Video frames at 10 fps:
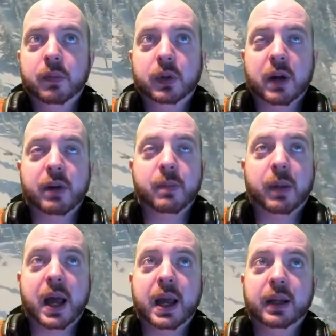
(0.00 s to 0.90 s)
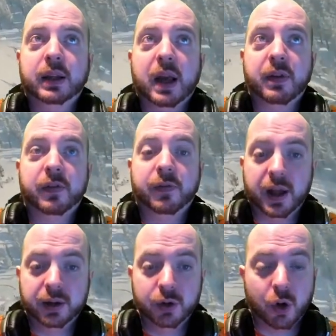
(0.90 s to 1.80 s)
generally playing, having
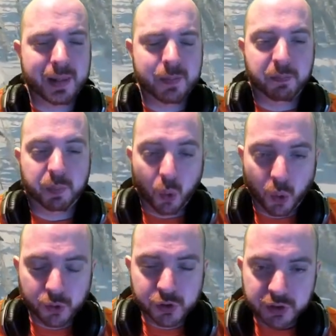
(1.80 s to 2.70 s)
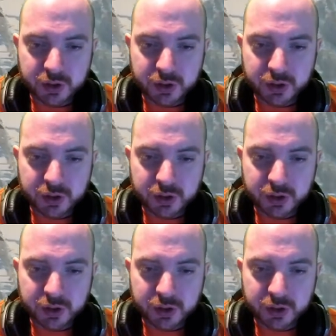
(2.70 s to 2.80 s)
fun, not being bored.